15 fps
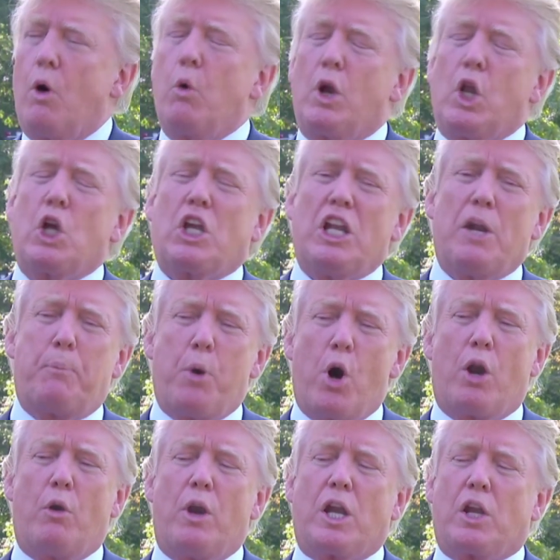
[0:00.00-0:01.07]
Well, we're looking at
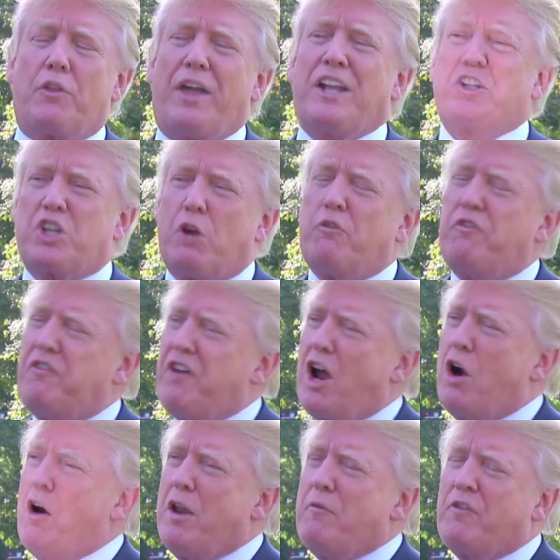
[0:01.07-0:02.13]
Puerto Rico. That's a
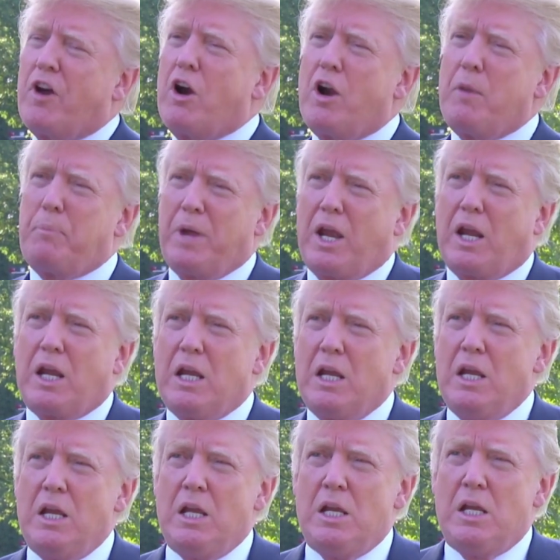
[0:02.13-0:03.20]
very, very big,
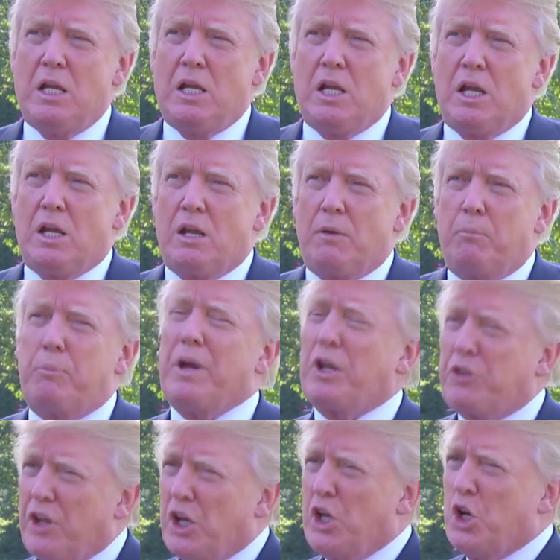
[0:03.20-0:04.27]

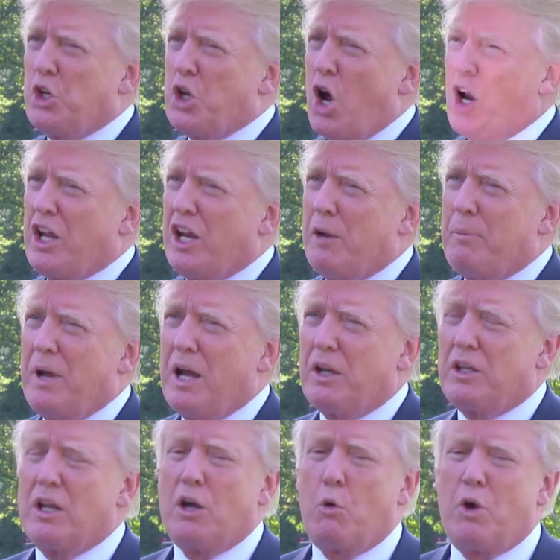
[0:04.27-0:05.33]
big thing you're talking
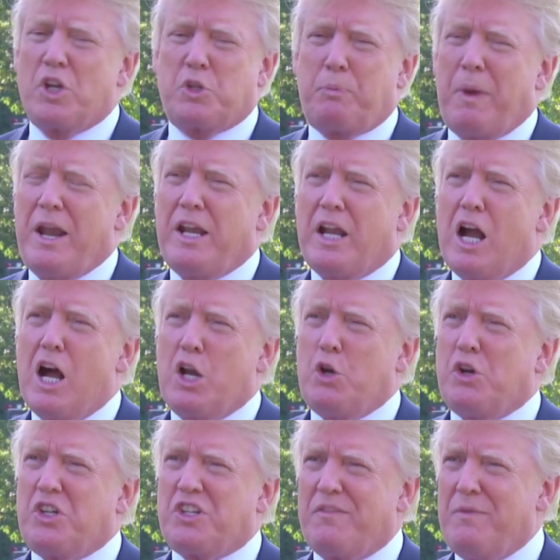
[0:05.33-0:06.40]
about. You know, we're spending
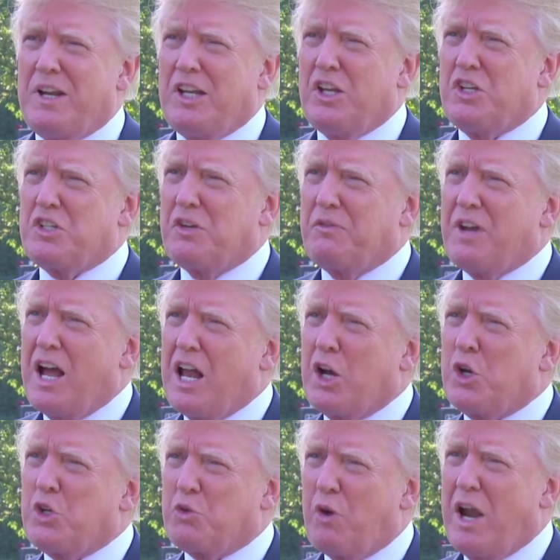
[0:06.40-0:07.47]
hundreds of millions of
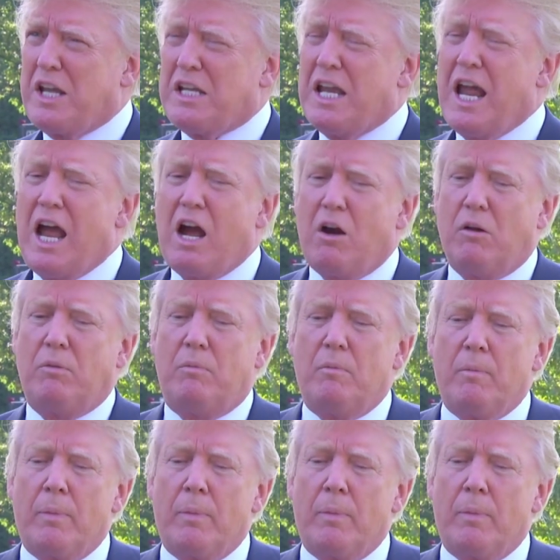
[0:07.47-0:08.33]
dollars right now.